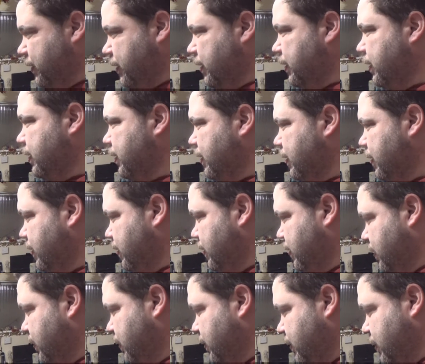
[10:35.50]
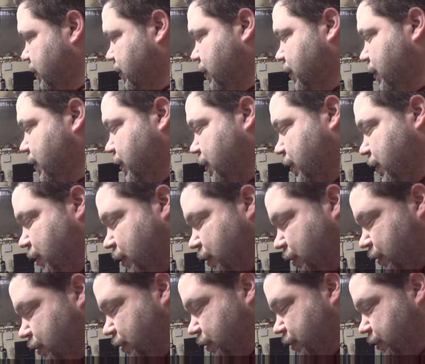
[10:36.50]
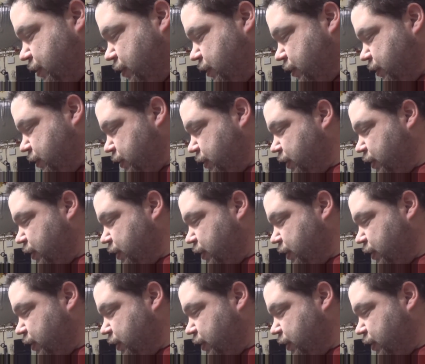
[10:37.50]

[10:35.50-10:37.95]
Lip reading: [no speech]